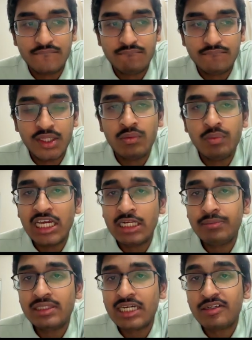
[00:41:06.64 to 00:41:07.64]
the
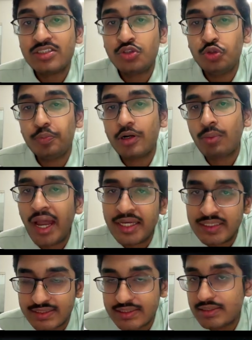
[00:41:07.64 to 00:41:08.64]
variable that will
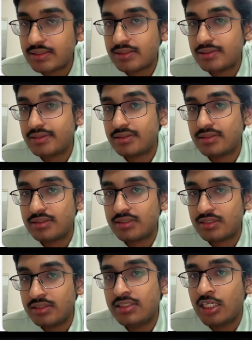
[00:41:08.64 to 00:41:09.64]
supervise
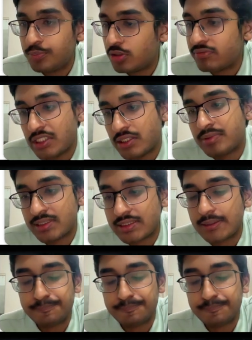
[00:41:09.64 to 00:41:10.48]
the input variables.